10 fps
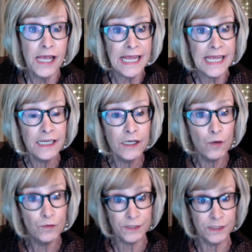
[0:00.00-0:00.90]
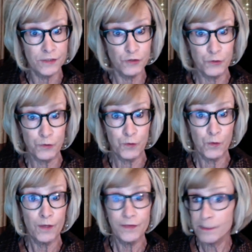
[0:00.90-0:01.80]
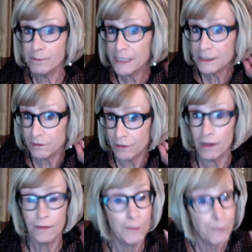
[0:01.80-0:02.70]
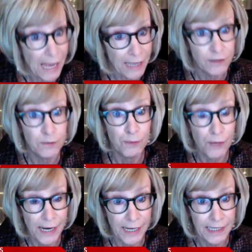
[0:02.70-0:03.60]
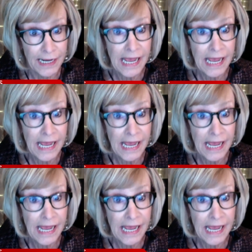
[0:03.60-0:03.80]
it goes into the amygdala, the back of the brain.